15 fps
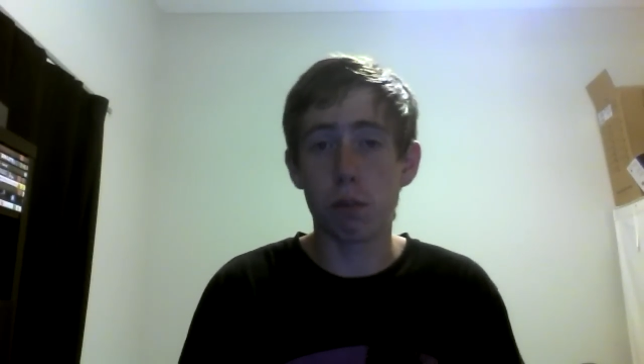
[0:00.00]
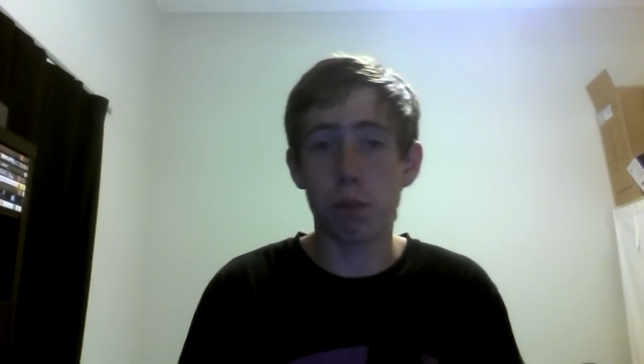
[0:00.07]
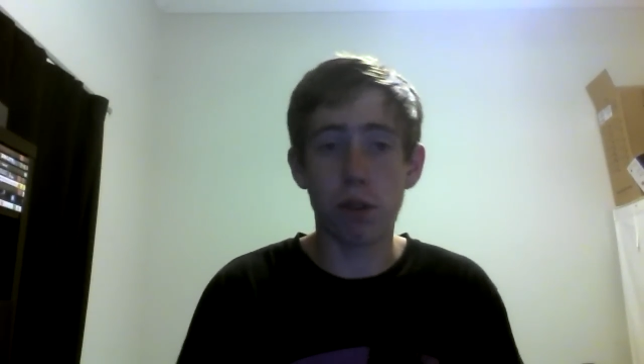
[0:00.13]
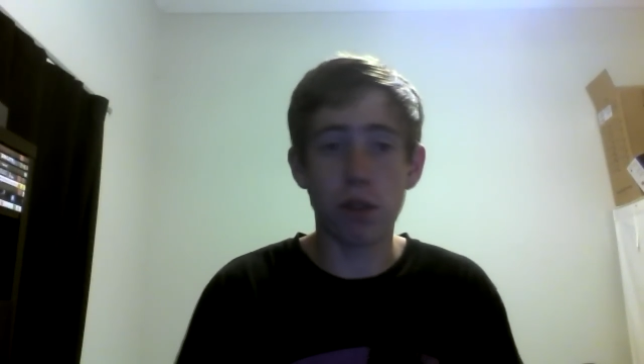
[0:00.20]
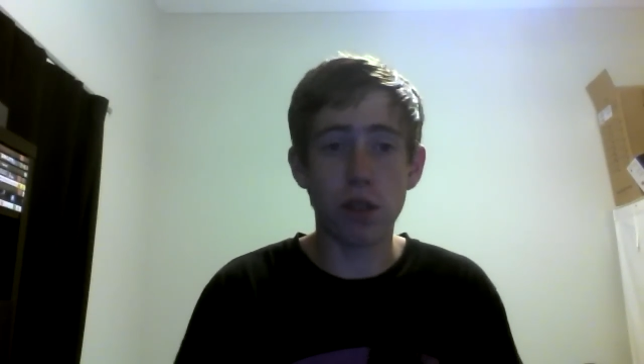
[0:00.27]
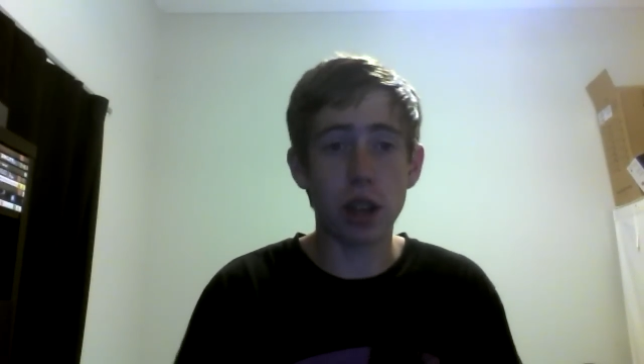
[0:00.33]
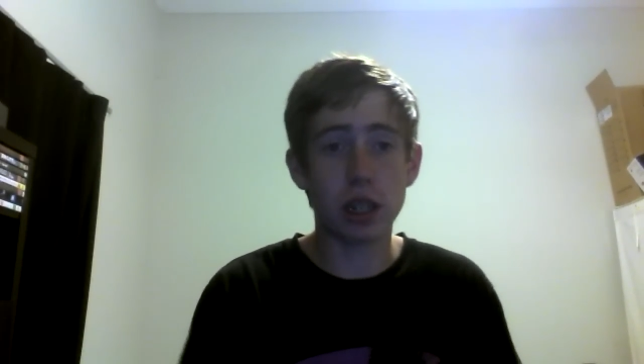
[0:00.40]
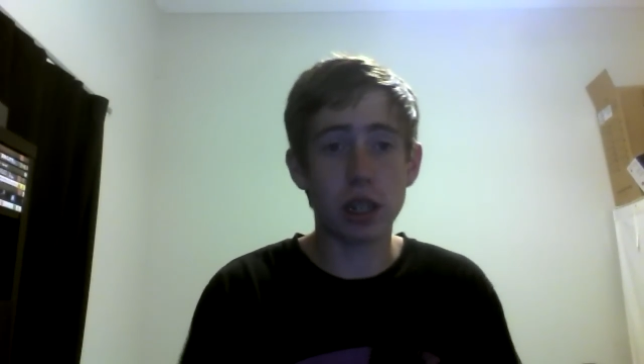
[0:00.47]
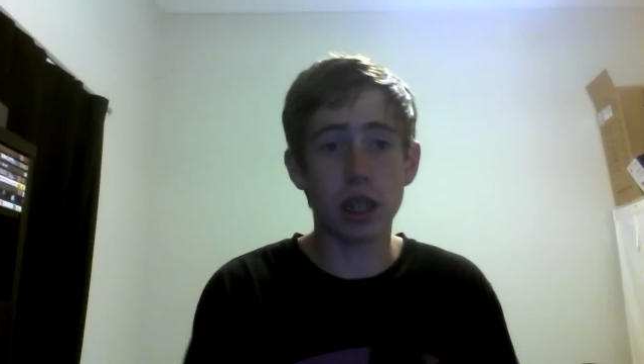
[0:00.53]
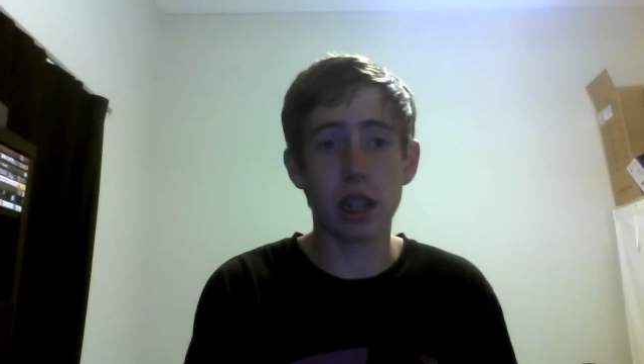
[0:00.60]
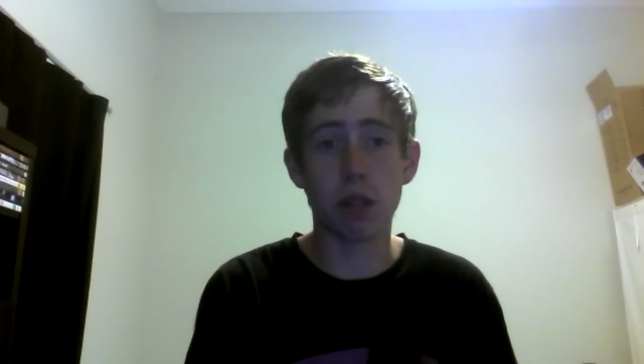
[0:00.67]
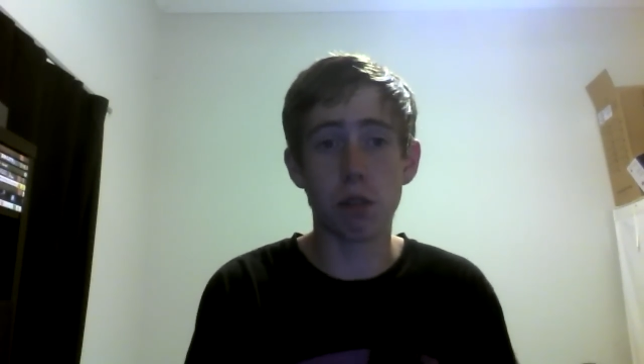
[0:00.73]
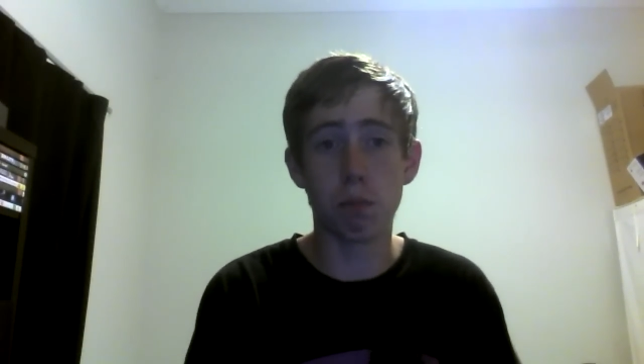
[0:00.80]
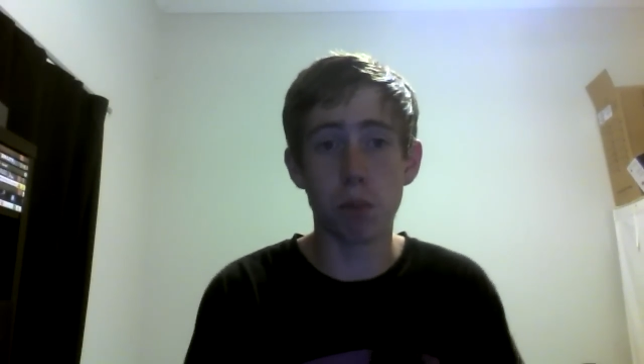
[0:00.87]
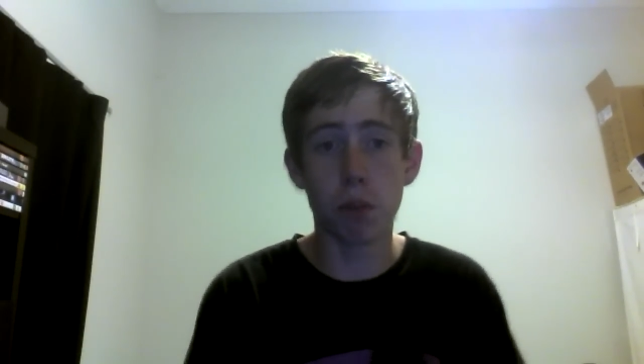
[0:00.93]
perverted
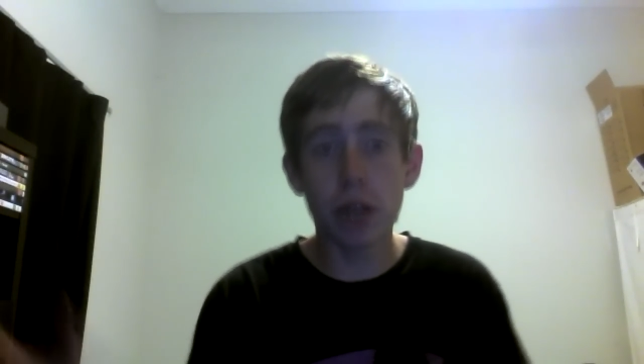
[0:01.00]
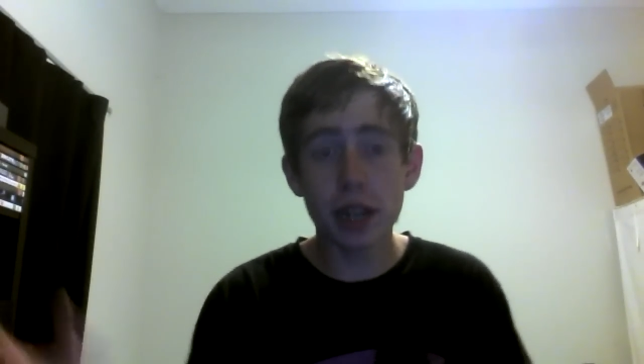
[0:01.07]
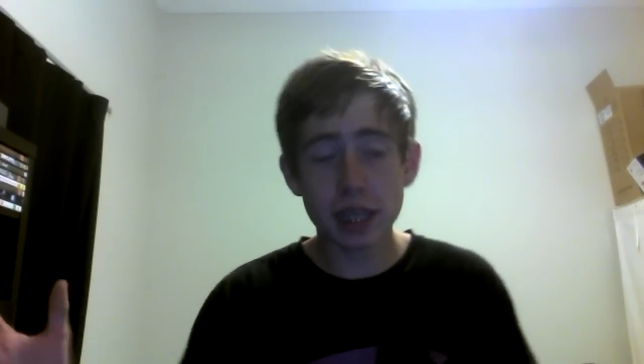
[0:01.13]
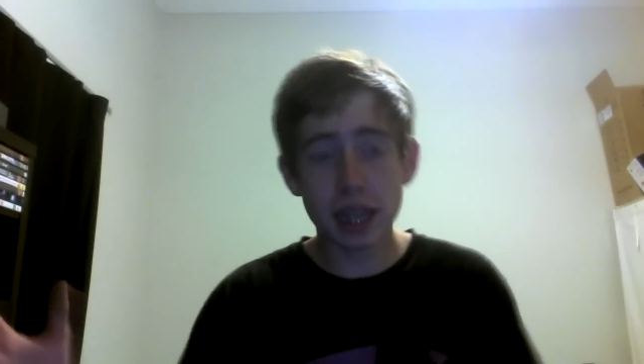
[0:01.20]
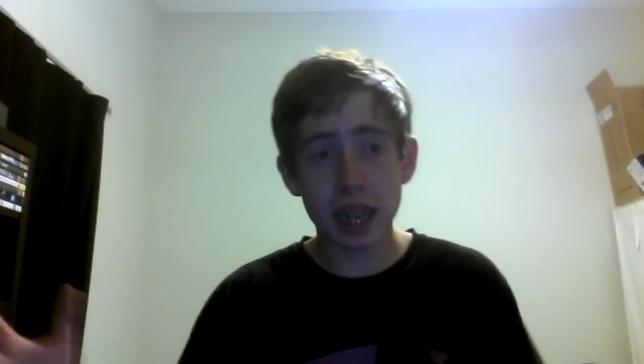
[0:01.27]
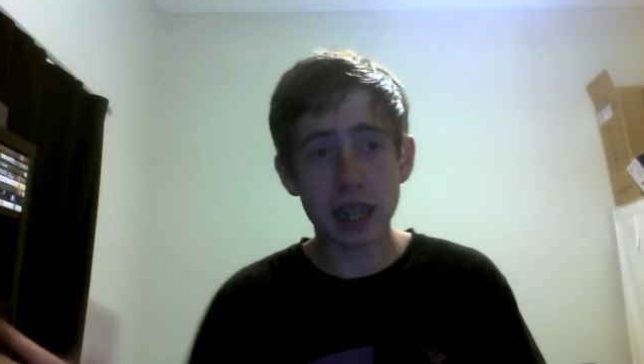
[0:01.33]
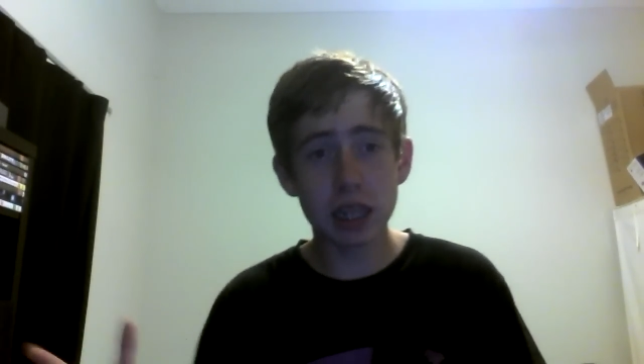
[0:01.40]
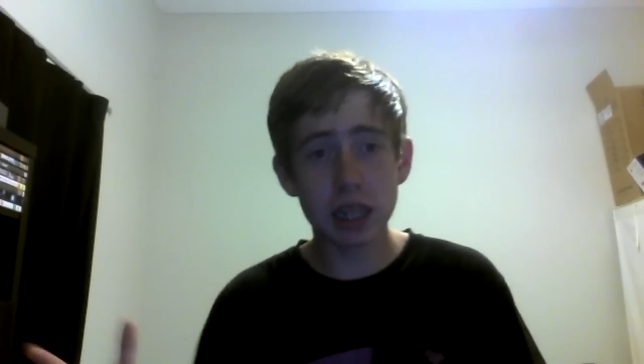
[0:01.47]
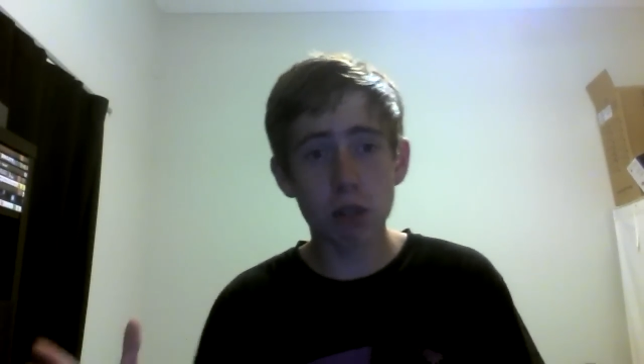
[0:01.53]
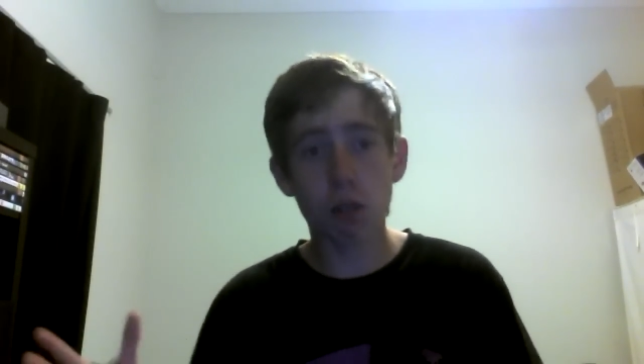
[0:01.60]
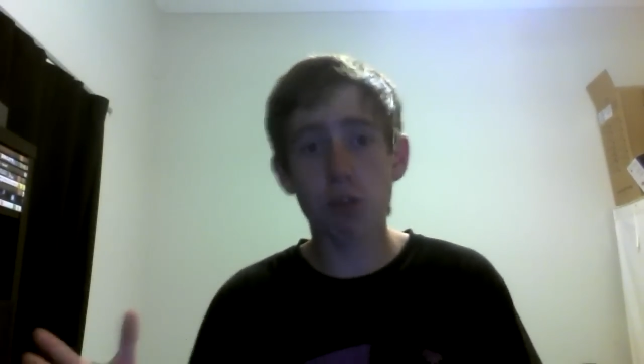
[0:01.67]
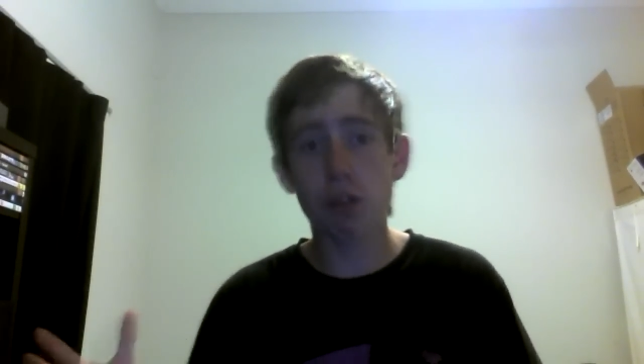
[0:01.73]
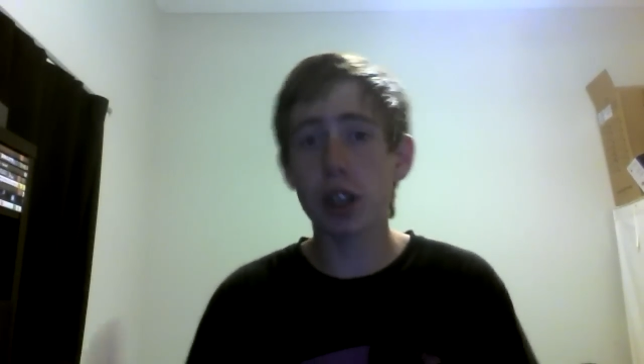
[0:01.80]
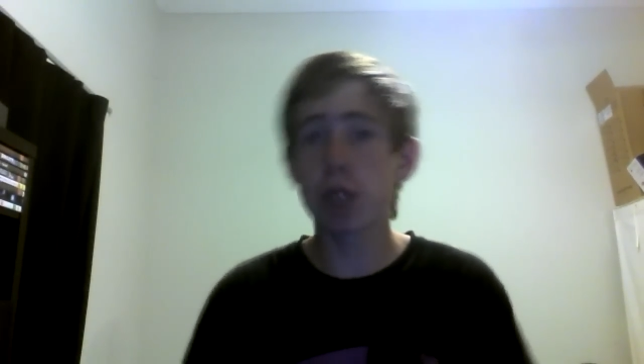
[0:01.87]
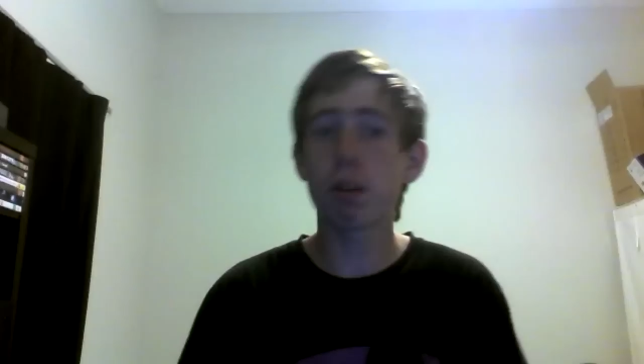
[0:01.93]
little boys adding you on
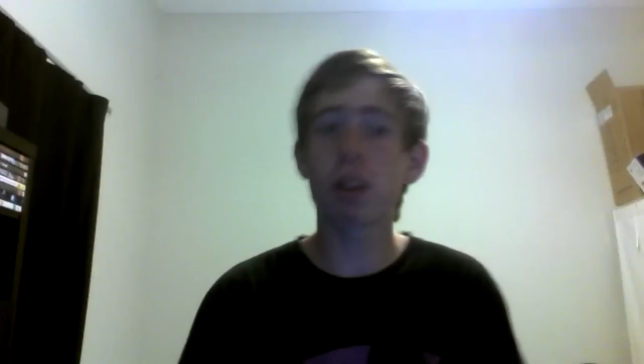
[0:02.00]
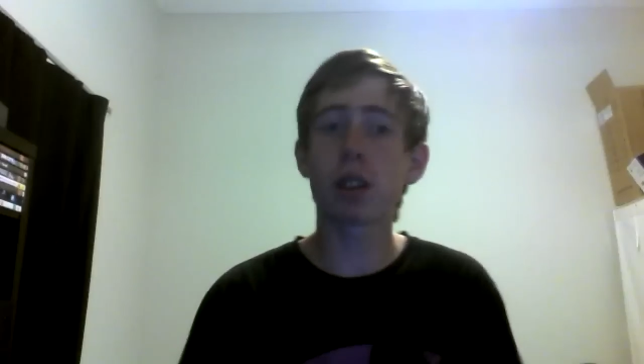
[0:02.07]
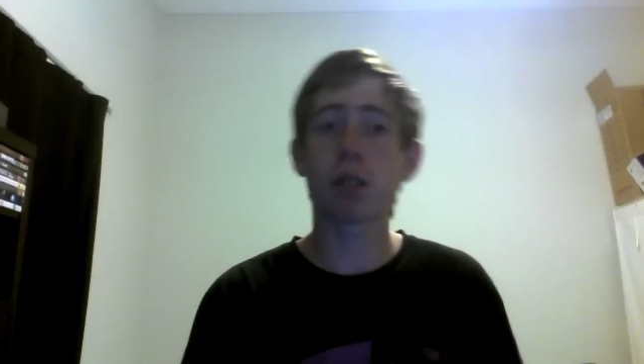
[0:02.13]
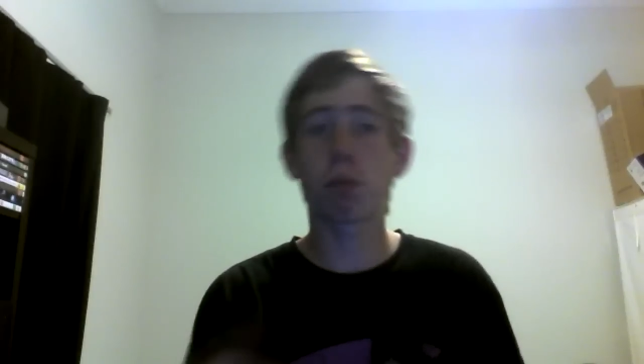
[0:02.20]
Facebook.